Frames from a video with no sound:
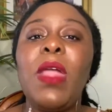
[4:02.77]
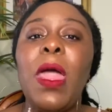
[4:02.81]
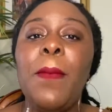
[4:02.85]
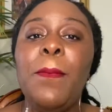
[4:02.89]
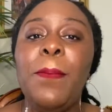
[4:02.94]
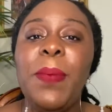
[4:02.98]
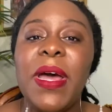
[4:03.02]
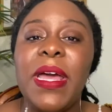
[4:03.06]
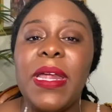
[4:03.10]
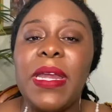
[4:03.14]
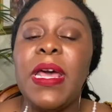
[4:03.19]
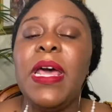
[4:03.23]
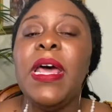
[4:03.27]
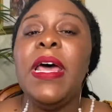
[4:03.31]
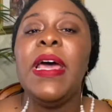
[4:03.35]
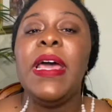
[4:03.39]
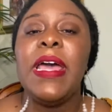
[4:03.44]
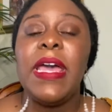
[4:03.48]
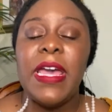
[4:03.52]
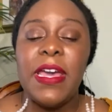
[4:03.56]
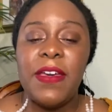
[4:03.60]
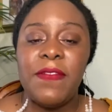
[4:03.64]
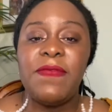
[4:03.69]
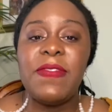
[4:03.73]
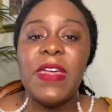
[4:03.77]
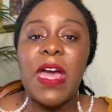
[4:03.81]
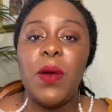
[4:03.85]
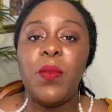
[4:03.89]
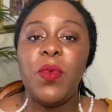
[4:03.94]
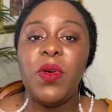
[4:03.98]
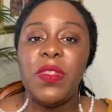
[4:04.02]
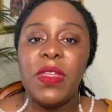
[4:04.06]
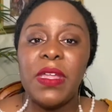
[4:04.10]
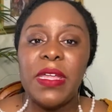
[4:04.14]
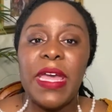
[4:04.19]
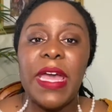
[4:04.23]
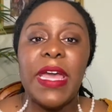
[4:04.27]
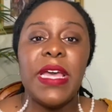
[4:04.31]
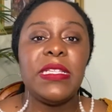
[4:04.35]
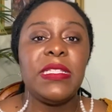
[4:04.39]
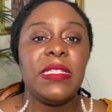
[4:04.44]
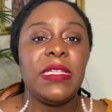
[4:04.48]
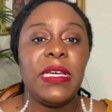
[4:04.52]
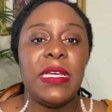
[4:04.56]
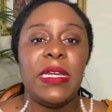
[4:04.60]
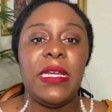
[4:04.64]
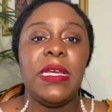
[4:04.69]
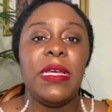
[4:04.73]
But if that were the case,
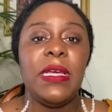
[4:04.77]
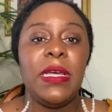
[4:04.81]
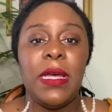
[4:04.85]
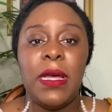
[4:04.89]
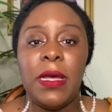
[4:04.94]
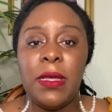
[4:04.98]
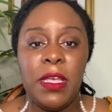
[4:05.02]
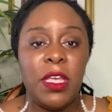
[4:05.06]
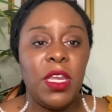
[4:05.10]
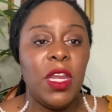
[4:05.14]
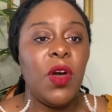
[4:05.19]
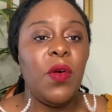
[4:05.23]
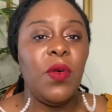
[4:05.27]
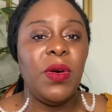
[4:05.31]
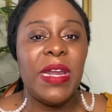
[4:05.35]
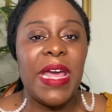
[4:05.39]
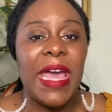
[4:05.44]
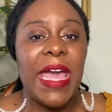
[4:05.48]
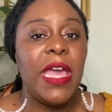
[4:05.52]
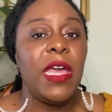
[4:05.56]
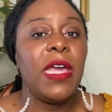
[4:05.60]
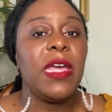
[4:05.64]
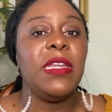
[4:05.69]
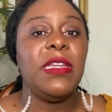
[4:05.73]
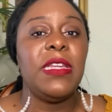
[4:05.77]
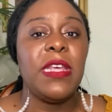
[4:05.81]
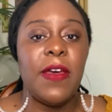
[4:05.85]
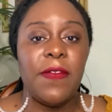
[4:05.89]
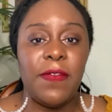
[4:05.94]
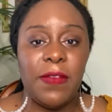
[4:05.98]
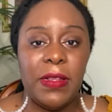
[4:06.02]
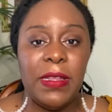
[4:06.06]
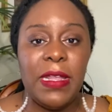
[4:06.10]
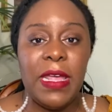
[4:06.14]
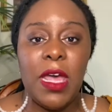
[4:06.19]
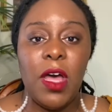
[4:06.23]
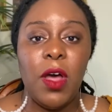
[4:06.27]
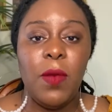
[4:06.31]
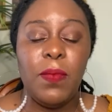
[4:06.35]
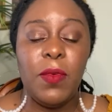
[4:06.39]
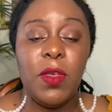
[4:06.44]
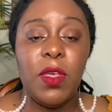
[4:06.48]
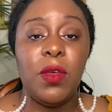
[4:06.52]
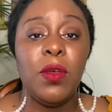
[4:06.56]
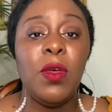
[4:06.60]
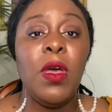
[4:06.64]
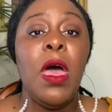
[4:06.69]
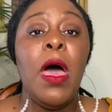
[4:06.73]
getting an A could definitely help
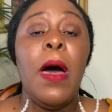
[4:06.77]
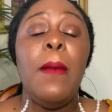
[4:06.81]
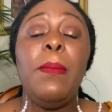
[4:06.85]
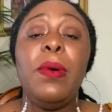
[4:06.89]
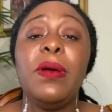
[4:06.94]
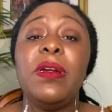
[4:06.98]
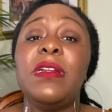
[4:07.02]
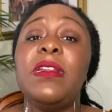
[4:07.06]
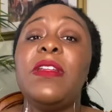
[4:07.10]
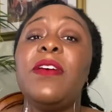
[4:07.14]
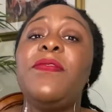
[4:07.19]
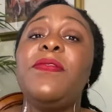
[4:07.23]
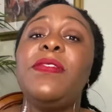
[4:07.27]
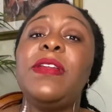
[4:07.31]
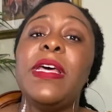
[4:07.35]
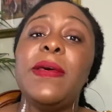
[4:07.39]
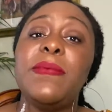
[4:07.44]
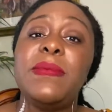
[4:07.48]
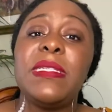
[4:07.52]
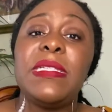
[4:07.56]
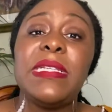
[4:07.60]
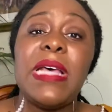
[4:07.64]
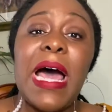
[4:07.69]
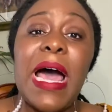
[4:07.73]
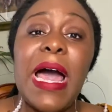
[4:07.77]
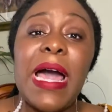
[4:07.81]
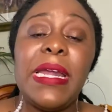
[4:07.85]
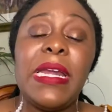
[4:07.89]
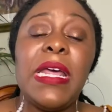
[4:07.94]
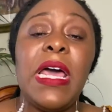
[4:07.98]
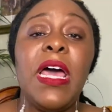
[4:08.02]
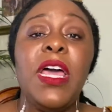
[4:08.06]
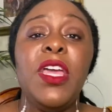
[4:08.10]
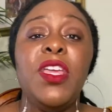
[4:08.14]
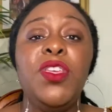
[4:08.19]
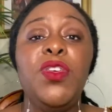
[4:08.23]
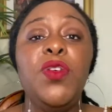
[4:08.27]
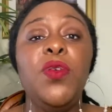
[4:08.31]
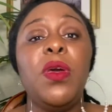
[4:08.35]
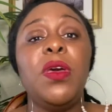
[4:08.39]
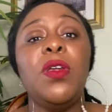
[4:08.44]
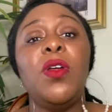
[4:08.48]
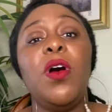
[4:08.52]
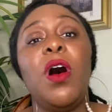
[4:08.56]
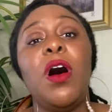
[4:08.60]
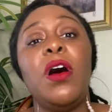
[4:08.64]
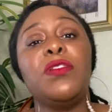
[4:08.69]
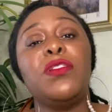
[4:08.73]
you. But on the flip side, you can
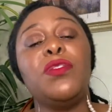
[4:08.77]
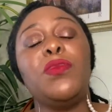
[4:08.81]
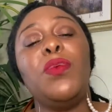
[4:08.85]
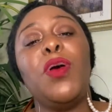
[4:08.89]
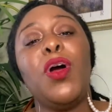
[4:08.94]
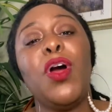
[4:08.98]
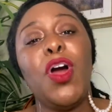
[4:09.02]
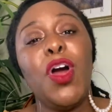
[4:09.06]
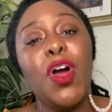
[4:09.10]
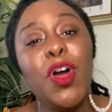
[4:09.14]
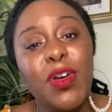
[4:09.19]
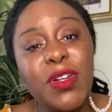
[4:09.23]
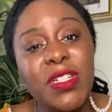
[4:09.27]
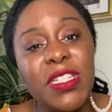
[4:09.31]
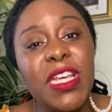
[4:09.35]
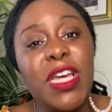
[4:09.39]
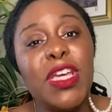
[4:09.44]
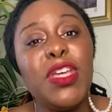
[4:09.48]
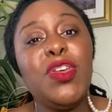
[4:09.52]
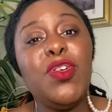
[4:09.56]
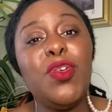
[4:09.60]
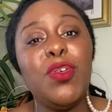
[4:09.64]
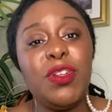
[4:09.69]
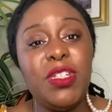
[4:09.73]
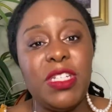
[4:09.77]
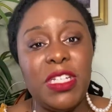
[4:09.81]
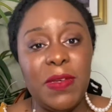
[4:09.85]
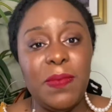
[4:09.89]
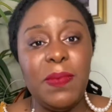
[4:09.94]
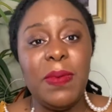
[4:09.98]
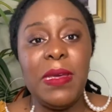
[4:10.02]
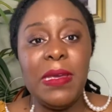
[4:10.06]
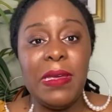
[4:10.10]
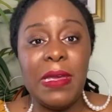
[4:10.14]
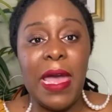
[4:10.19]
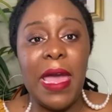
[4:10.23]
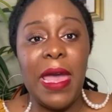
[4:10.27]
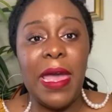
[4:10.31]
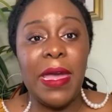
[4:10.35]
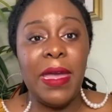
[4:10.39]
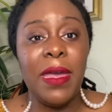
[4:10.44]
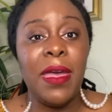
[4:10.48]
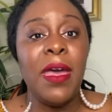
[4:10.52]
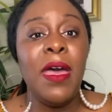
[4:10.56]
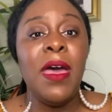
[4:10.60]
also hurt your GPA